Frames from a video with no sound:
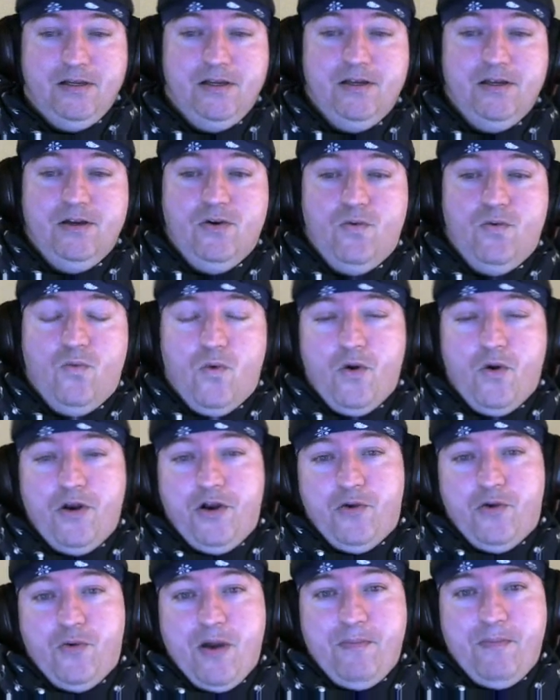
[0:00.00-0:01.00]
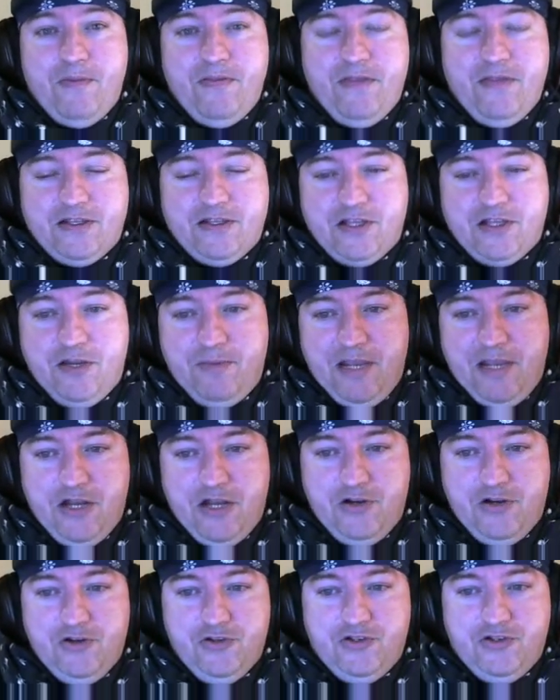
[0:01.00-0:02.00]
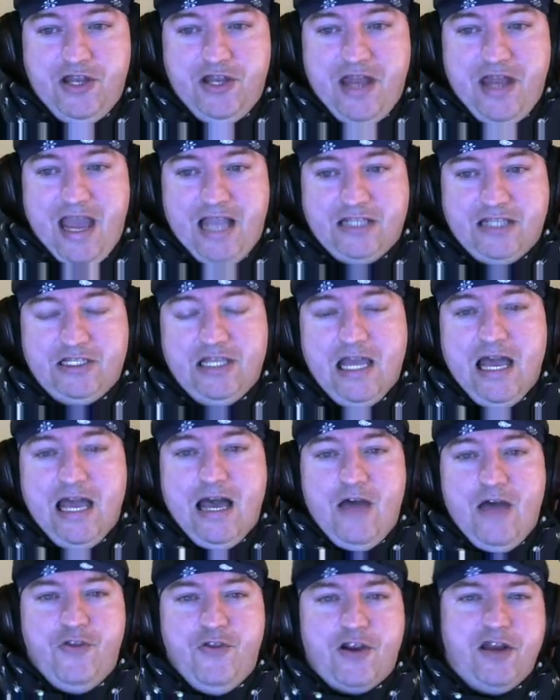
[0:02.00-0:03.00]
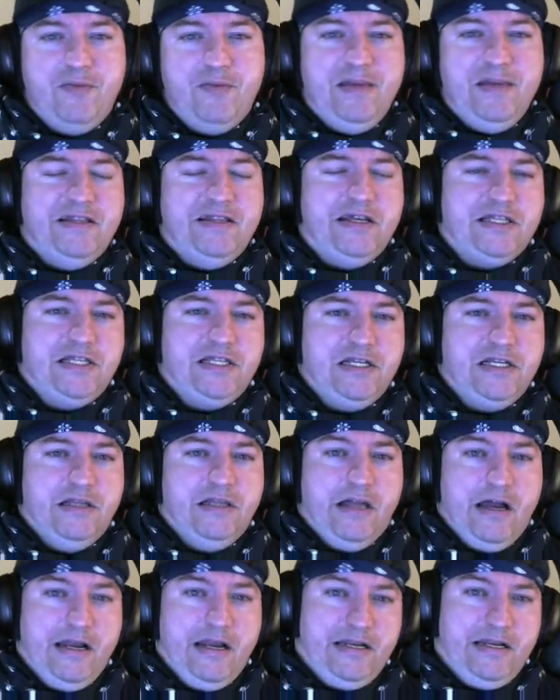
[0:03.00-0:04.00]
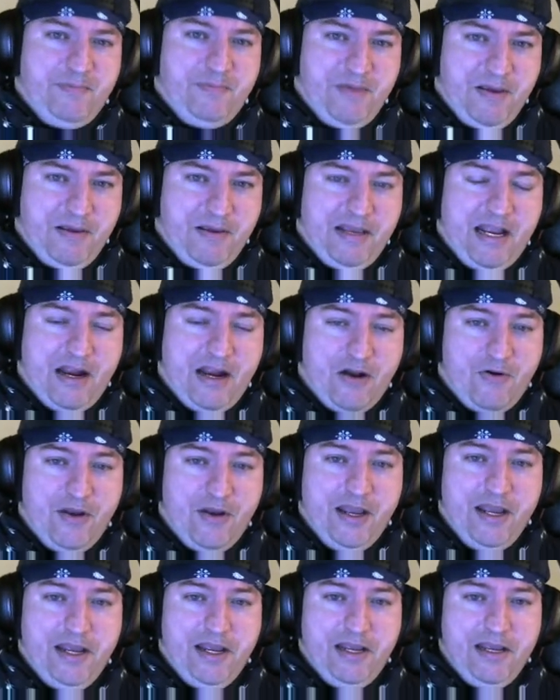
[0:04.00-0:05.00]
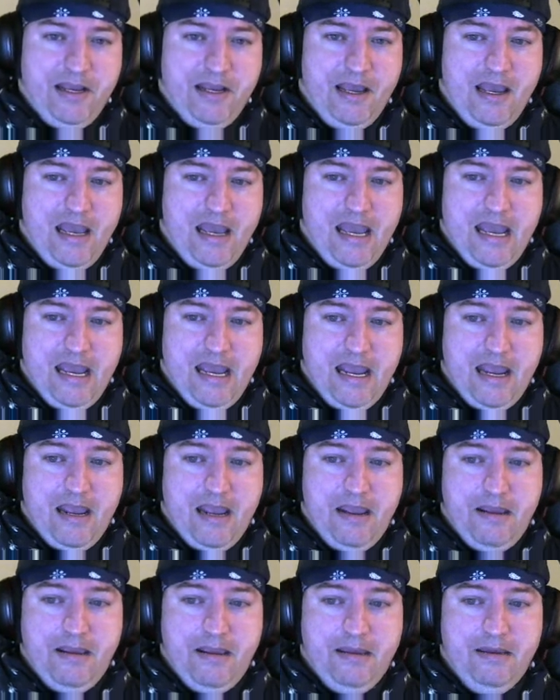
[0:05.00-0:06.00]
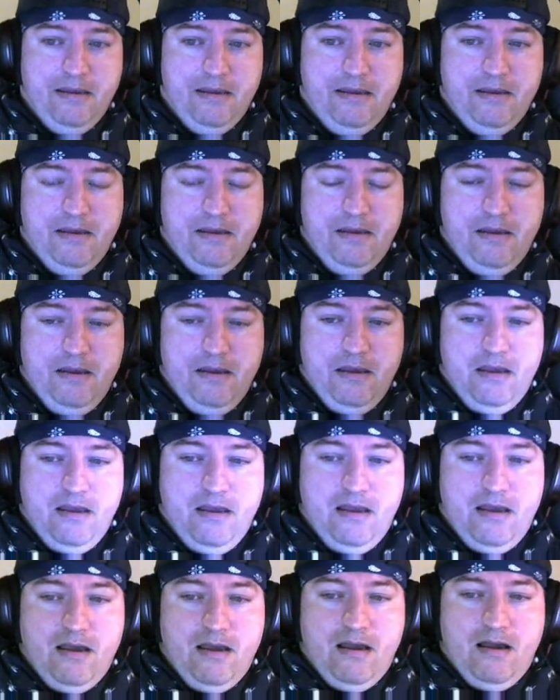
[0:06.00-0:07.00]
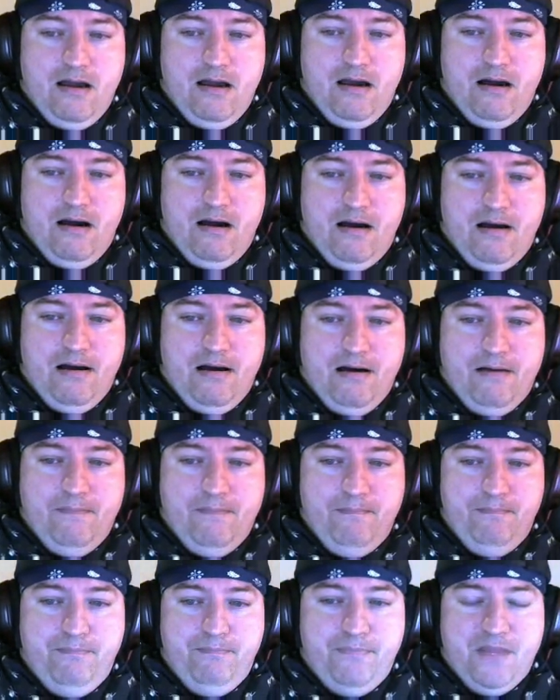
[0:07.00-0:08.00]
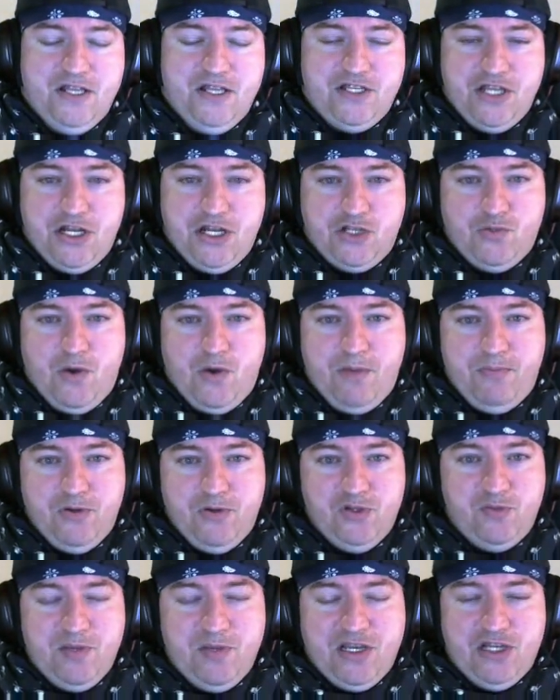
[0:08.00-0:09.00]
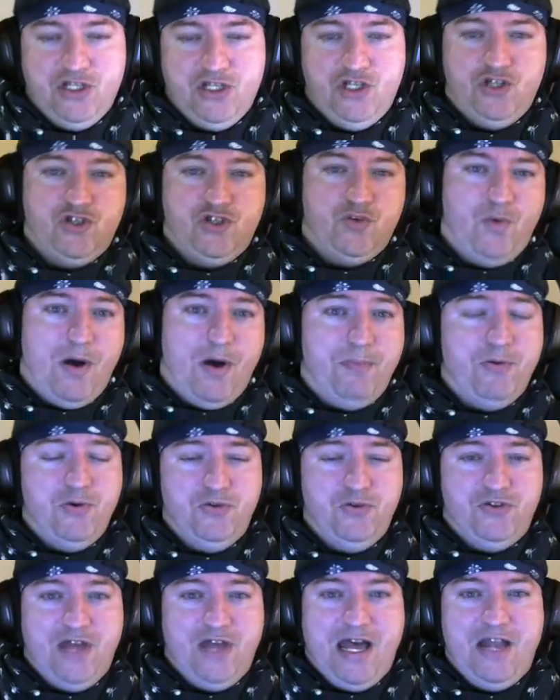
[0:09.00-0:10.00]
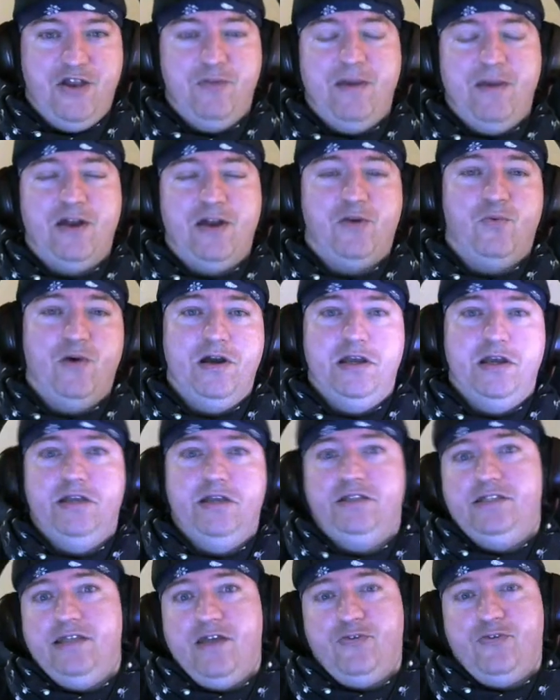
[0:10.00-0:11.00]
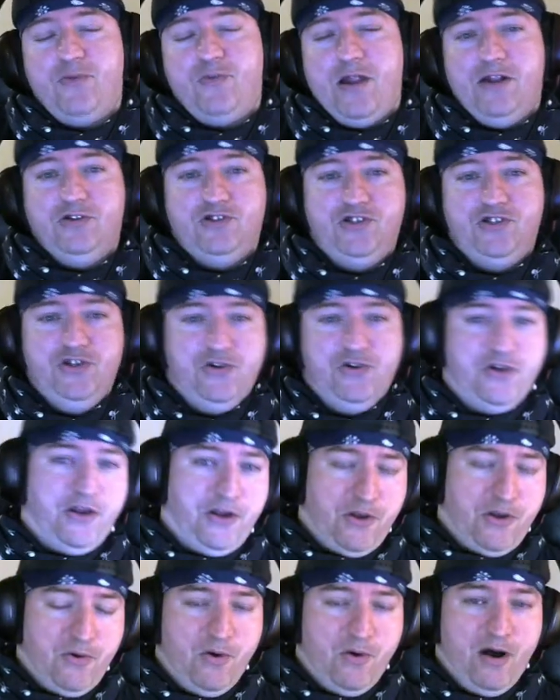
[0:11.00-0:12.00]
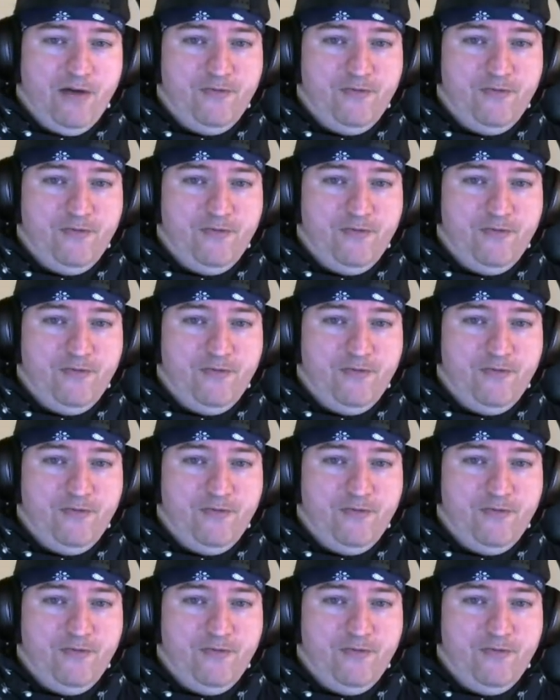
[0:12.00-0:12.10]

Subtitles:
warrior weapon that's going to be introduced to Nax, they're going to be less inclined to be carrying a acidic swamp ooze, because you swamp ooze that, no matter what, its death rattle is still going to go off.